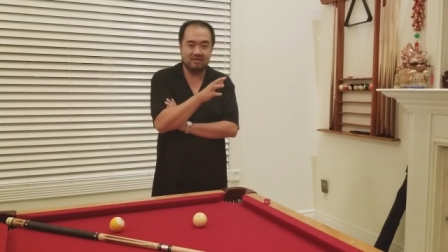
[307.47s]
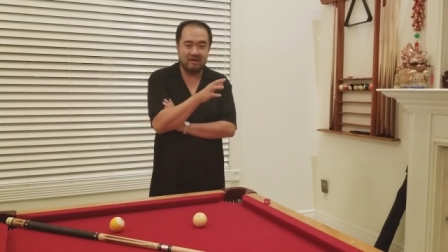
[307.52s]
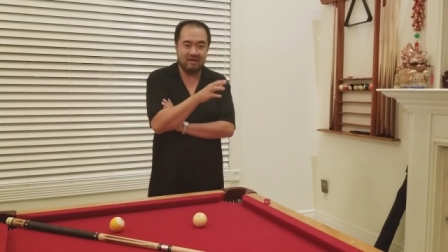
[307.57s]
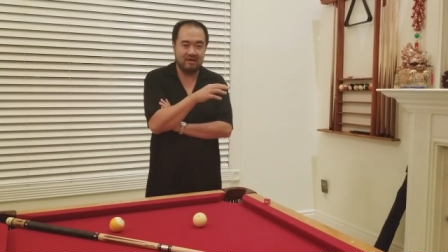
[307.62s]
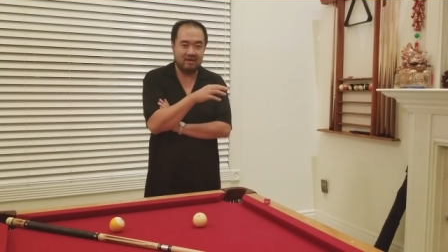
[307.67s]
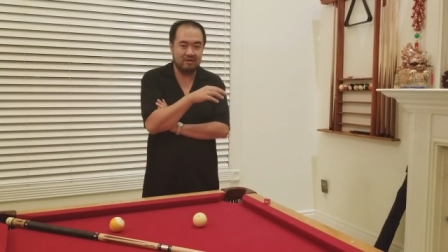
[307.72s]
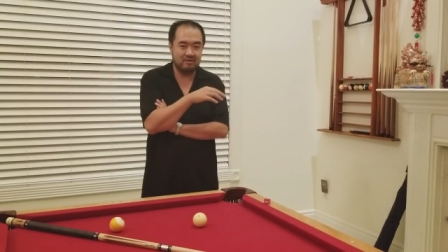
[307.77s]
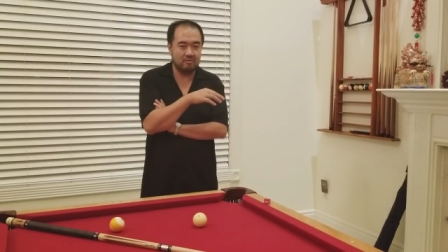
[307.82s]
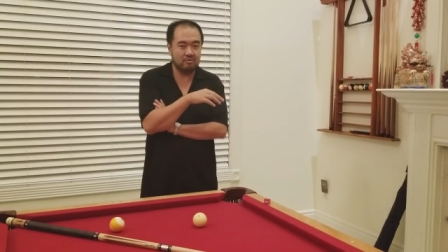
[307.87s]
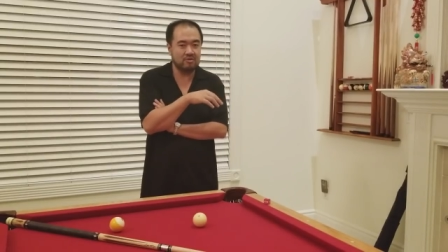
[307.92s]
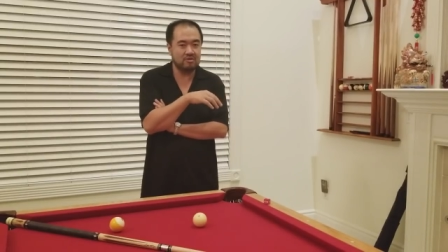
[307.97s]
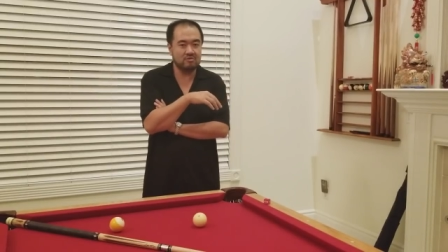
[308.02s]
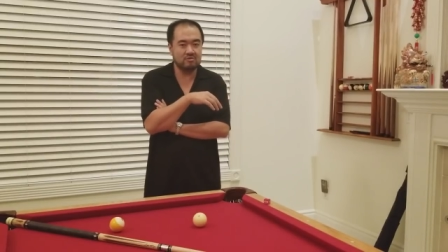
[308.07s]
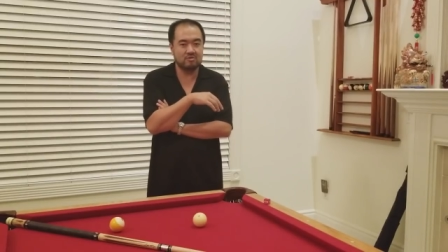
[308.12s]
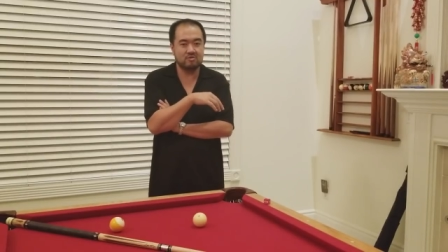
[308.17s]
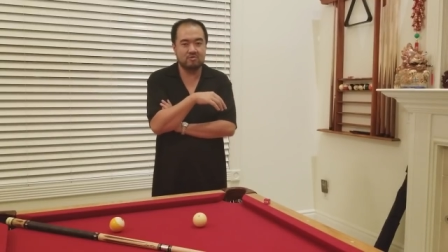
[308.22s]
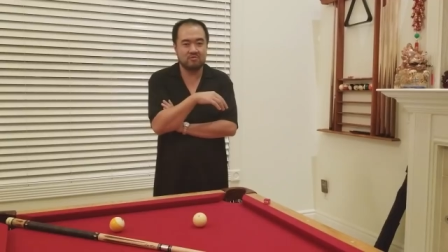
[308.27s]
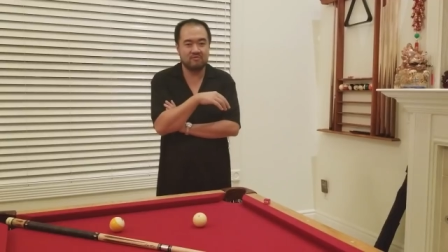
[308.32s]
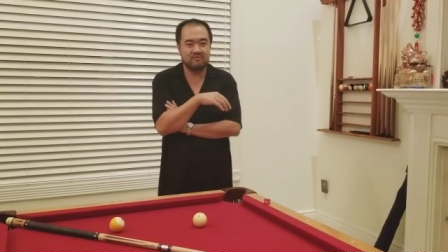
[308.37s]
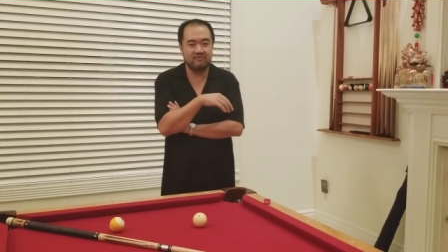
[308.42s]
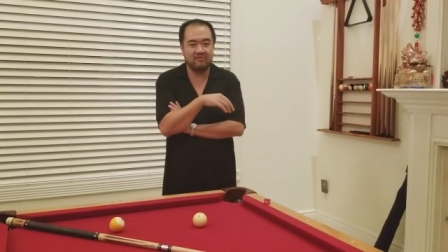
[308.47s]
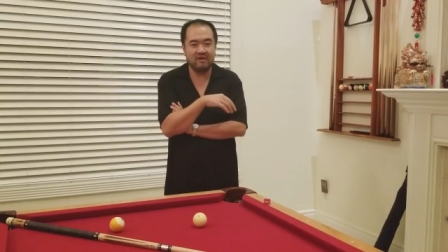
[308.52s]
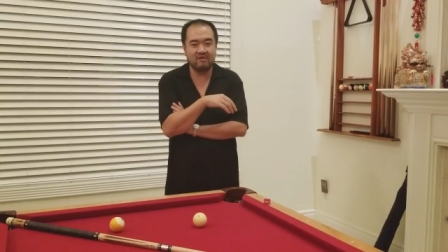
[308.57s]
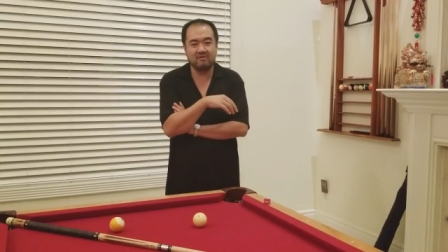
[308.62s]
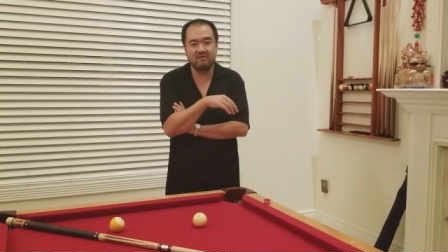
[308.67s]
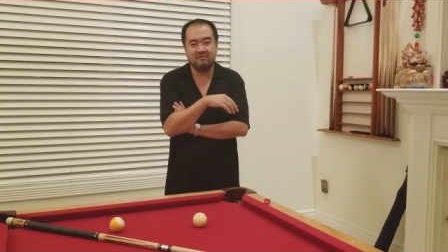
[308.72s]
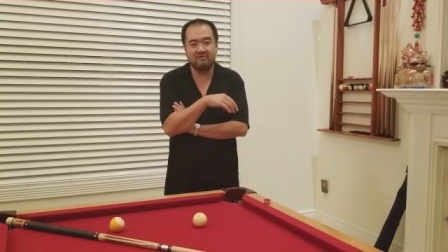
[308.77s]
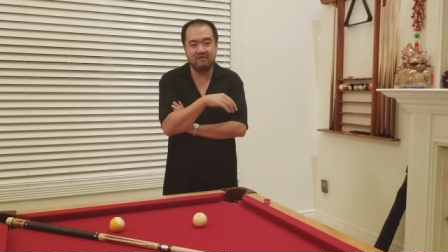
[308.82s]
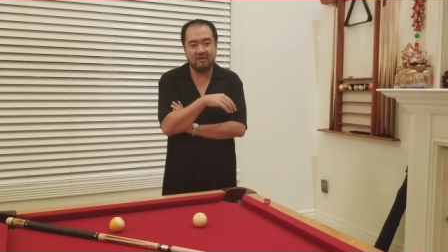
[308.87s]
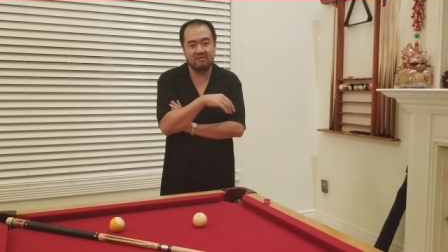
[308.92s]
and which is
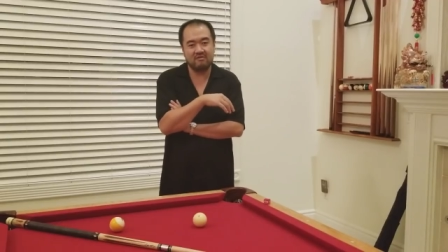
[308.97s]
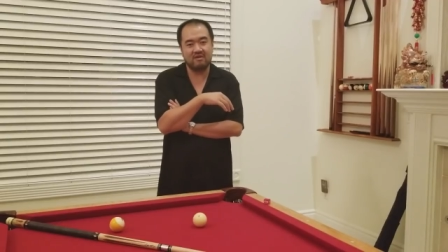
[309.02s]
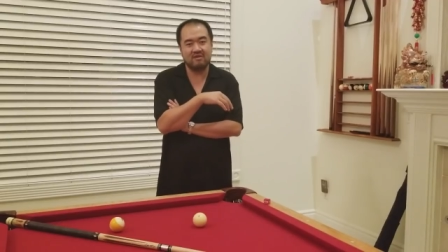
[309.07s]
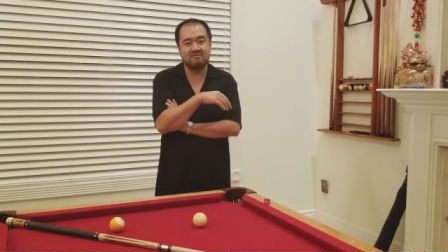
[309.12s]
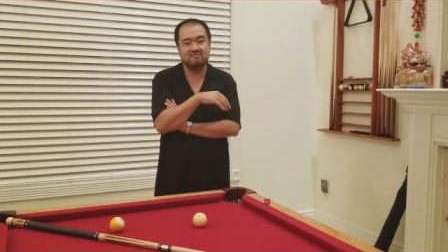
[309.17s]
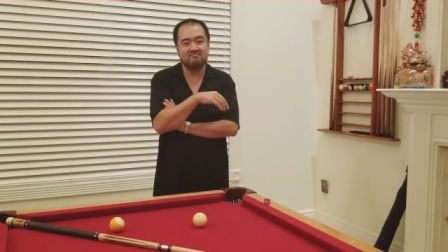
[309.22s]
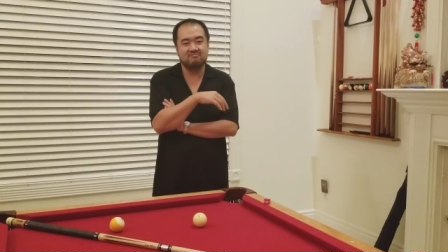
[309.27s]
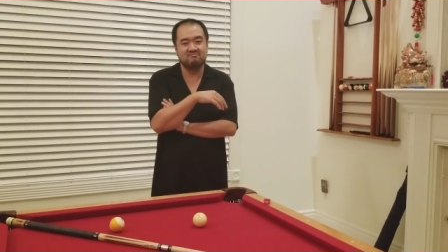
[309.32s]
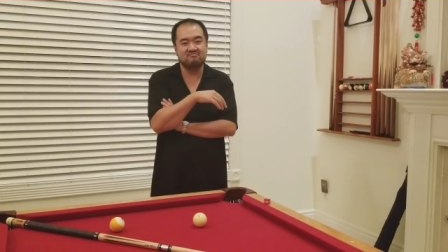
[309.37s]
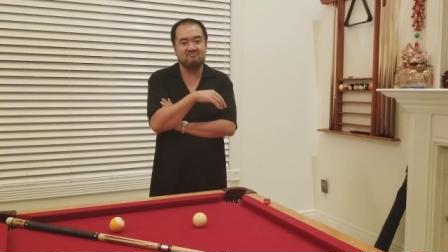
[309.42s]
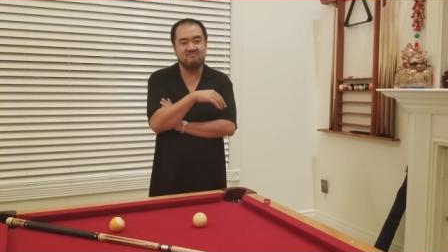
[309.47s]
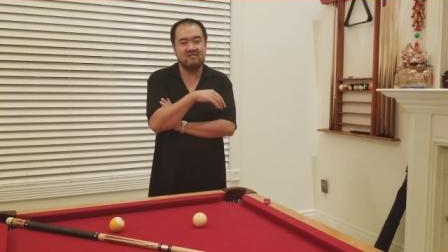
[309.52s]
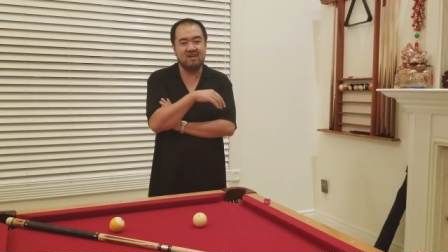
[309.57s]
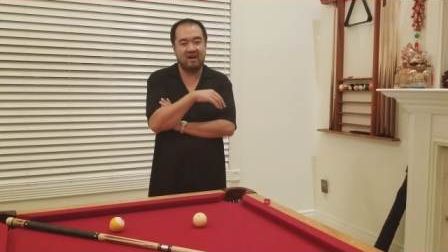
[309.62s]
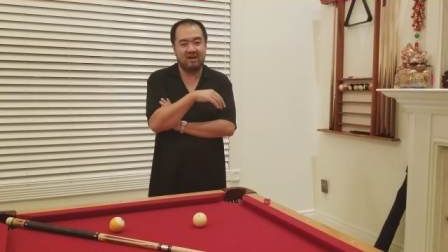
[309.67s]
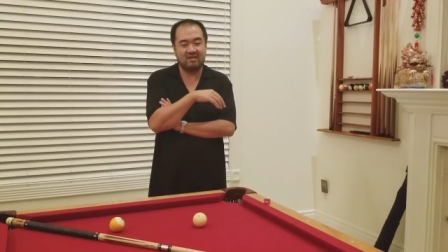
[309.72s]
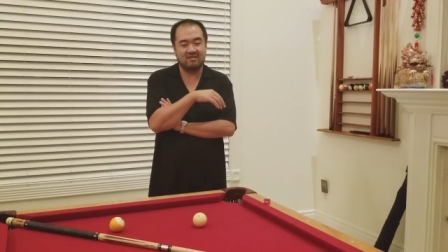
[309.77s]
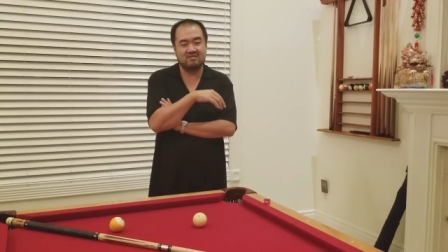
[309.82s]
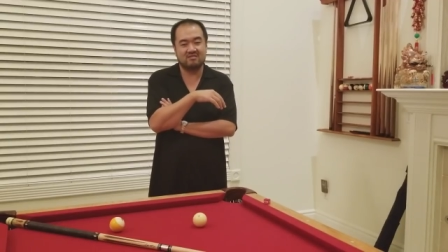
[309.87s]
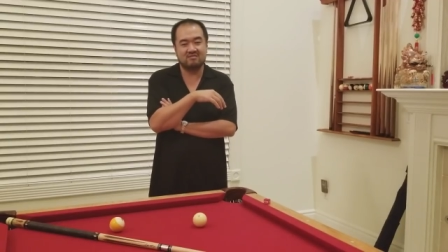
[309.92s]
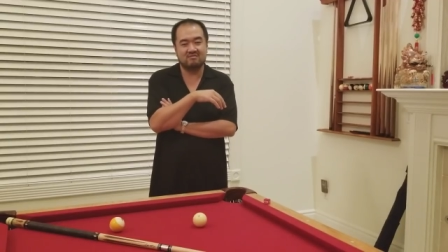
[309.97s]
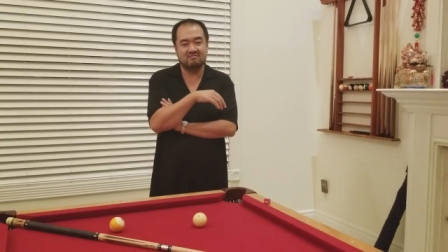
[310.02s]
very, very nice,